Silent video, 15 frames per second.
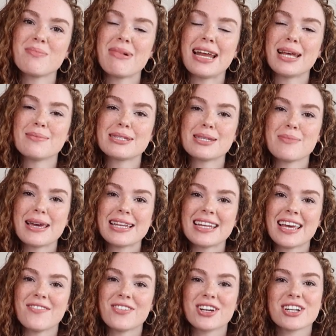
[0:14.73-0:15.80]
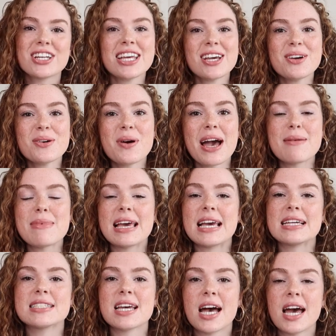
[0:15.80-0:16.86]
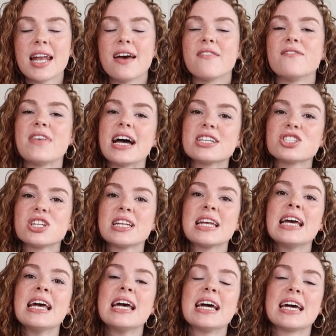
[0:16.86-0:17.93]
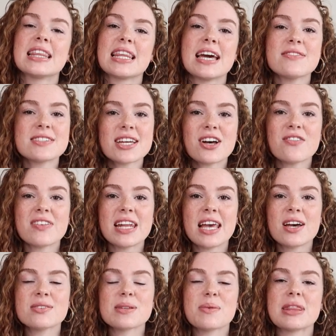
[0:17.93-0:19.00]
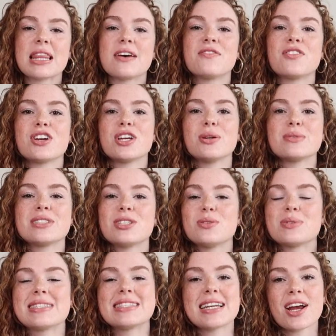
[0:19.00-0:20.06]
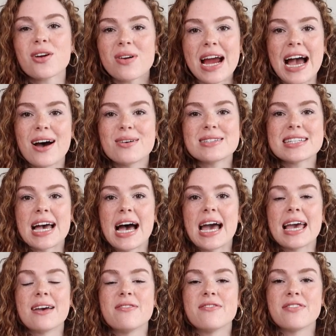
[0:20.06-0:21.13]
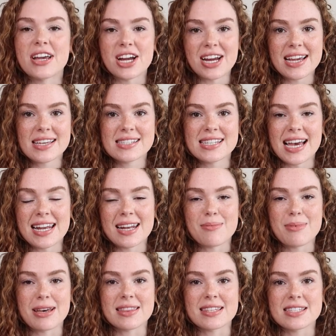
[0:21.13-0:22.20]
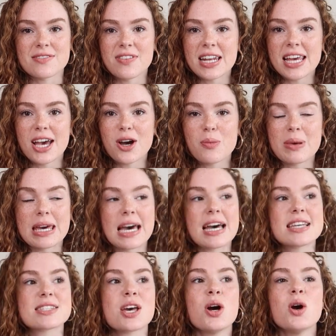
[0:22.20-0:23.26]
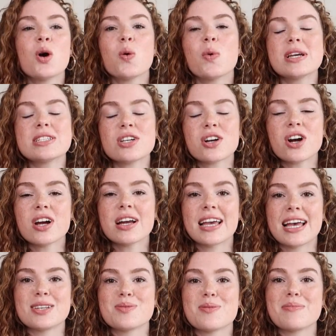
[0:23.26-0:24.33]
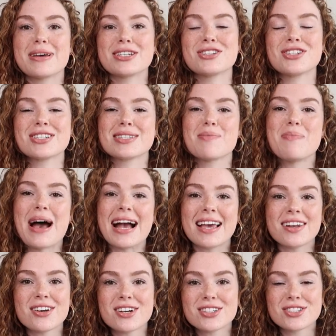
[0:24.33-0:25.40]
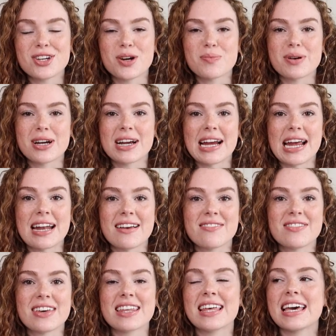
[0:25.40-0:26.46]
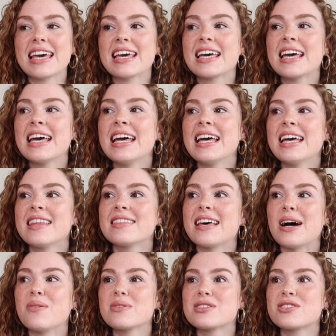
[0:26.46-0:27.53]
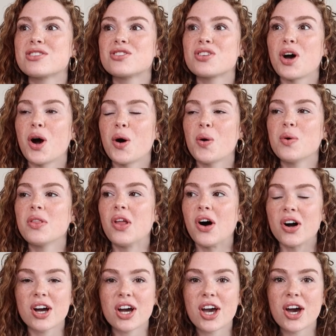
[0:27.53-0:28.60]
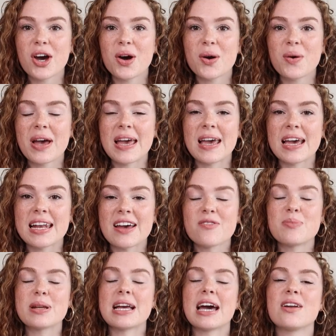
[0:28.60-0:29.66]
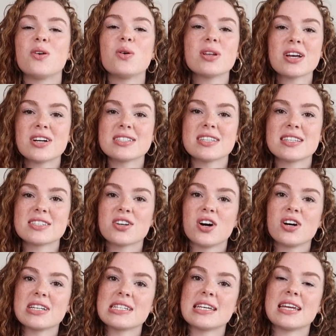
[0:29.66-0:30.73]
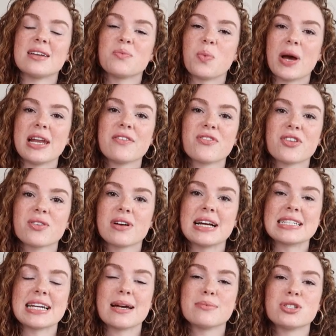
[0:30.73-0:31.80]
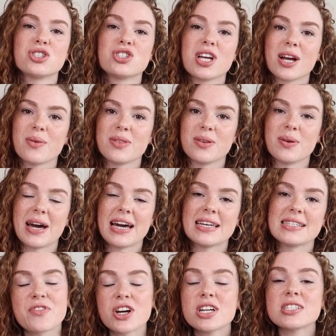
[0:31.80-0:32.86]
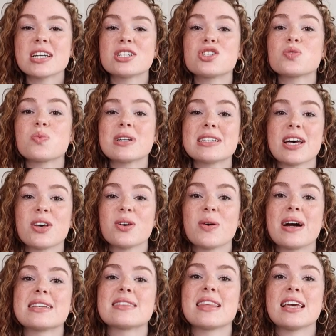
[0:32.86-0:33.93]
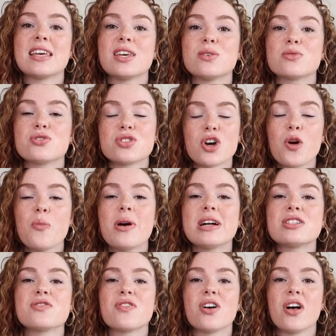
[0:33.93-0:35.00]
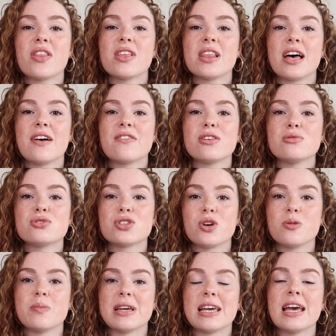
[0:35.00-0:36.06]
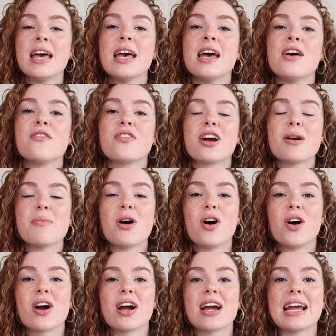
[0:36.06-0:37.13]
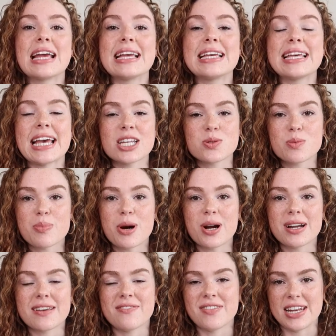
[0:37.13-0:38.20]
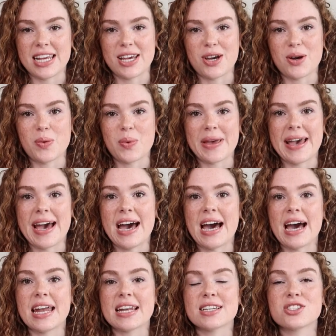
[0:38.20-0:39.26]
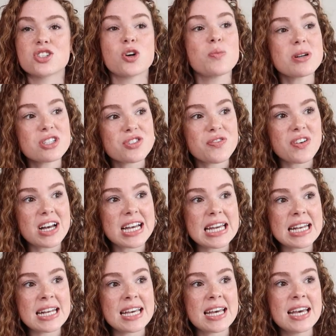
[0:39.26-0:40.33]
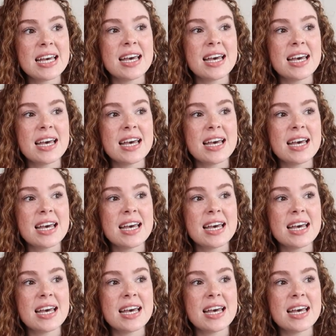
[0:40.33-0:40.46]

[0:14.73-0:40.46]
My name is Amanda. If you're new, I make a ton of fashion and lifestyle videos. I would love for you to stick around. I am very excited about this video because we took our engagement pictures back in October, and I feel like that was so long ago, and I've been kind of holding on to this content and waiting for the right time to share it with you guys. First, I just want to tell you guys thank you so much for all the love that you showed me from our engagement party video. We had so much fun.